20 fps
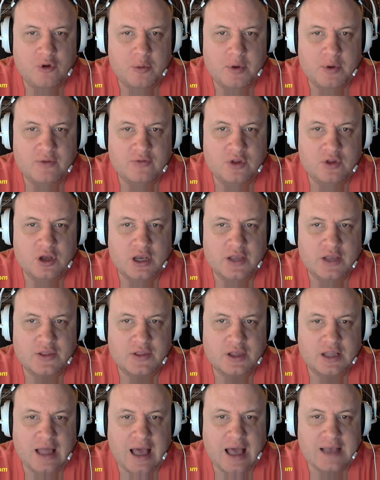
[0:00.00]
look at the
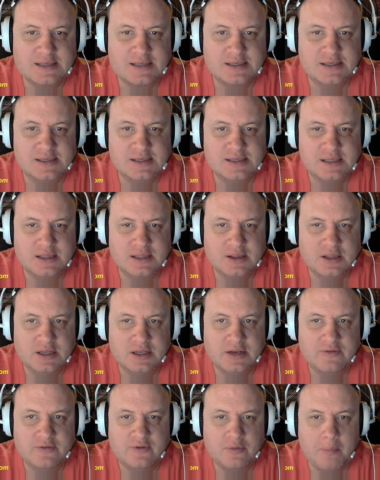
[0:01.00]
classes and the
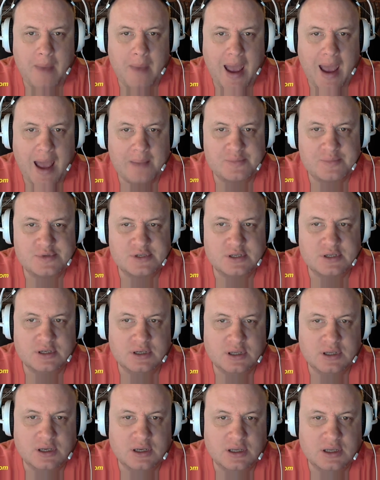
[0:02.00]
different maps and
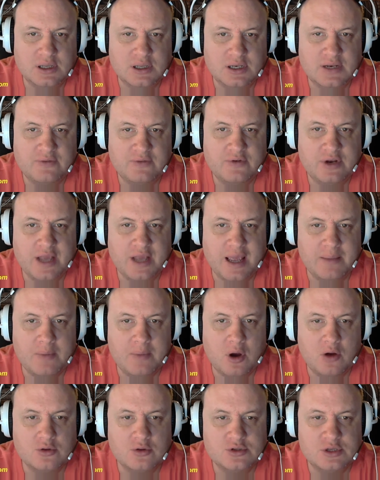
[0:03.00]
different game
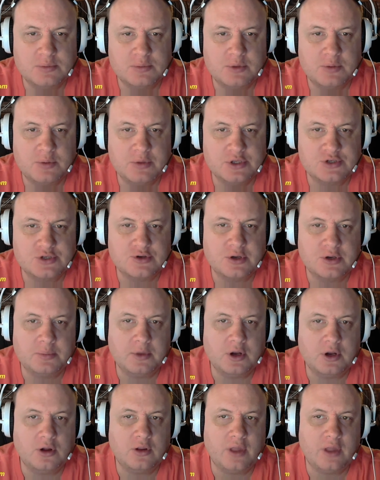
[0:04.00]
modes. I'm going to be streaming
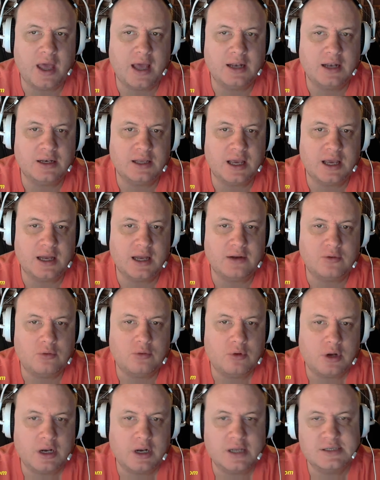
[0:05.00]
all that and kind of
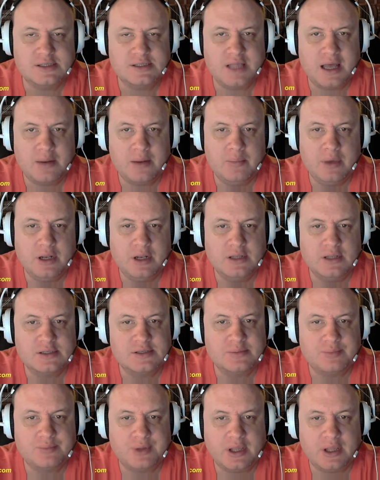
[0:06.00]
organizing that a bit in some
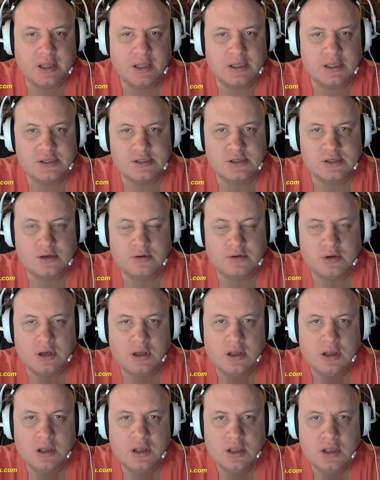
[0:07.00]
playlists. So
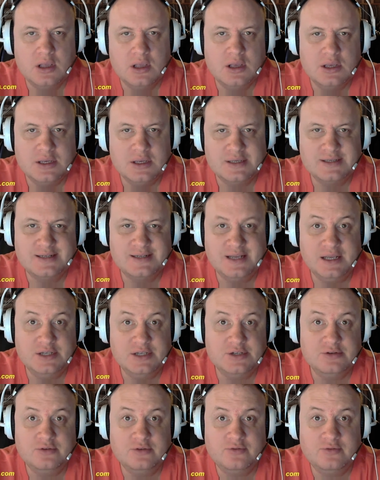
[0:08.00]
stay
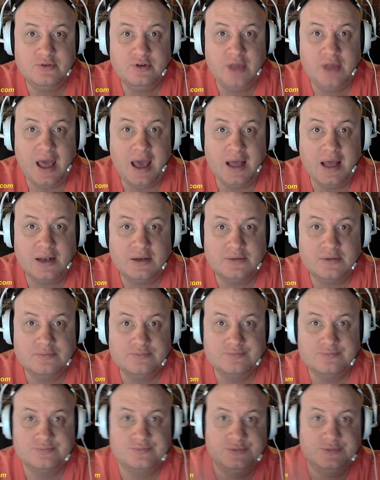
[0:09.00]
tuned for that.
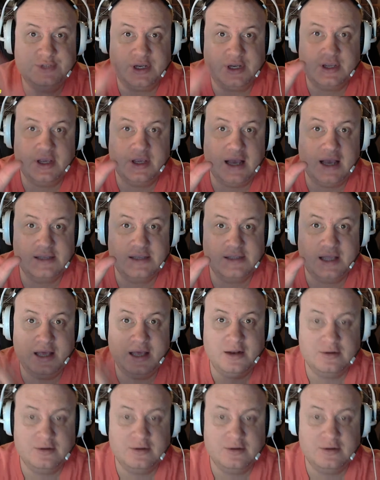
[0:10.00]
Check you guys later.